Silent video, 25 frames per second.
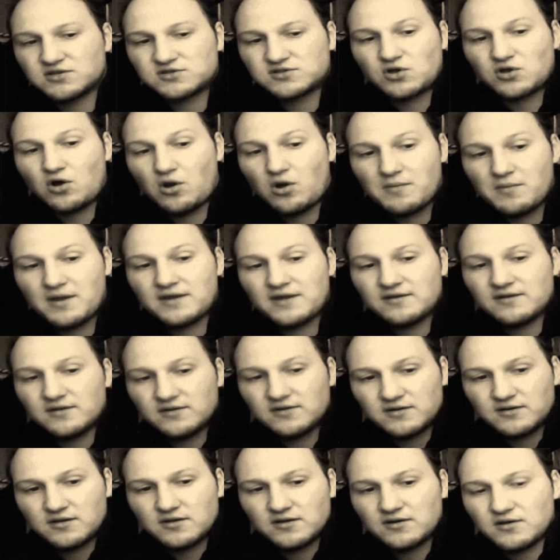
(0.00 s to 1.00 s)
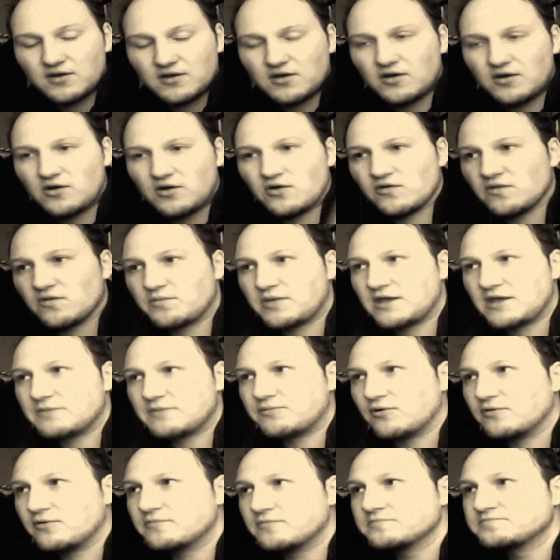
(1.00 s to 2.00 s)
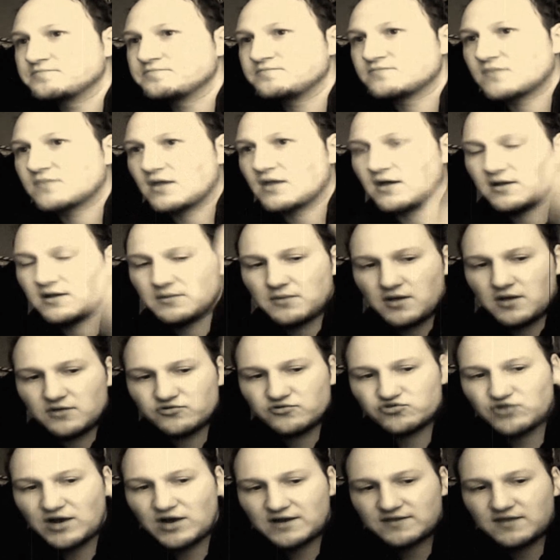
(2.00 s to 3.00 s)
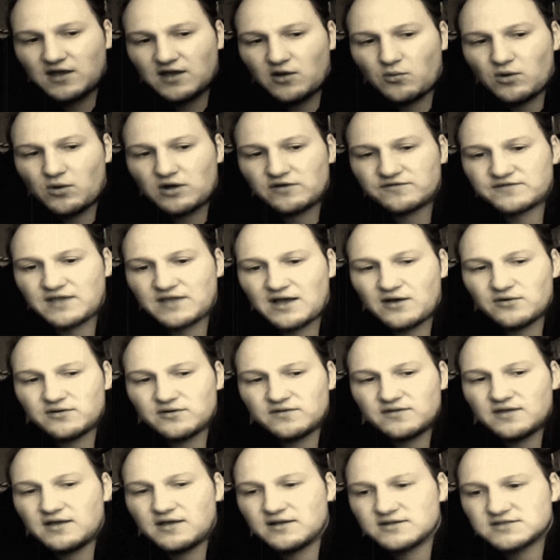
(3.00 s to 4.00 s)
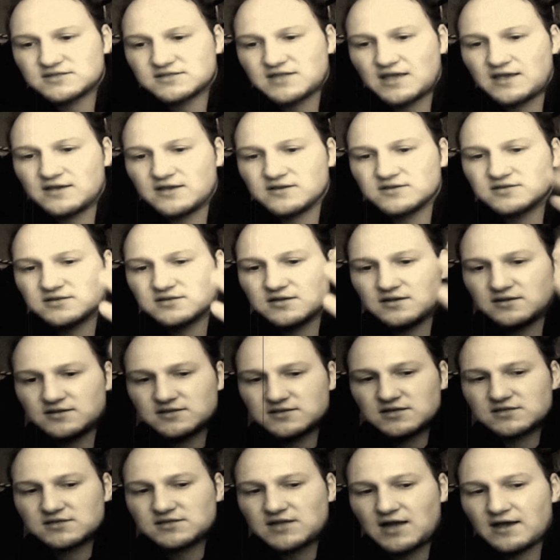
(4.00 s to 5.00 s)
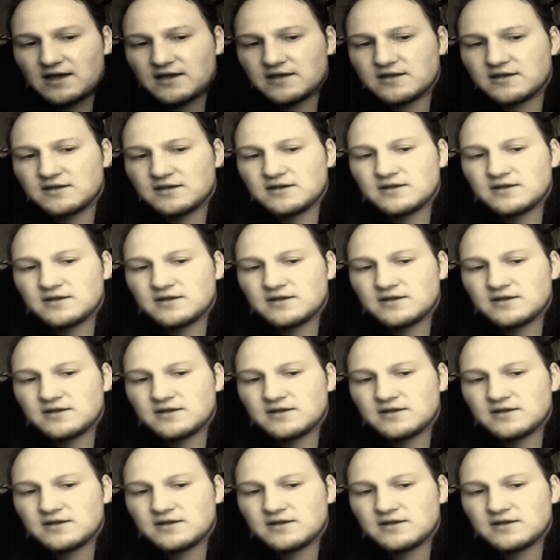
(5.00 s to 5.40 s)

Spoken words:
torment and hurt other people and drag their wealth down and their status in society.